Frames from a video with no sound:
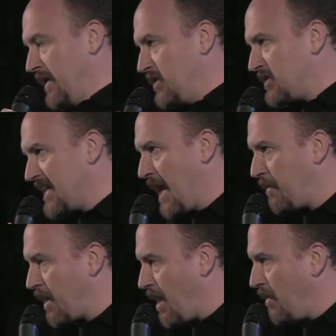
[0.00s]
They just
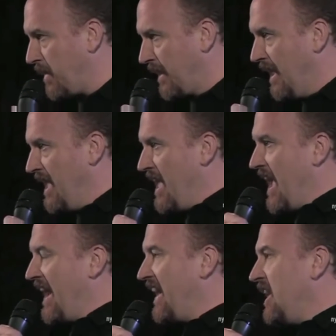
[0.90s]
kept coming,
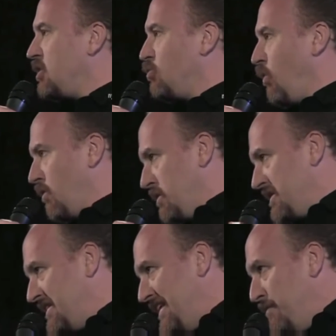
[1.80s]
and each one
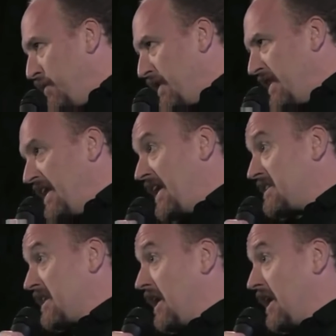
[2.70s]
was deeper than the next.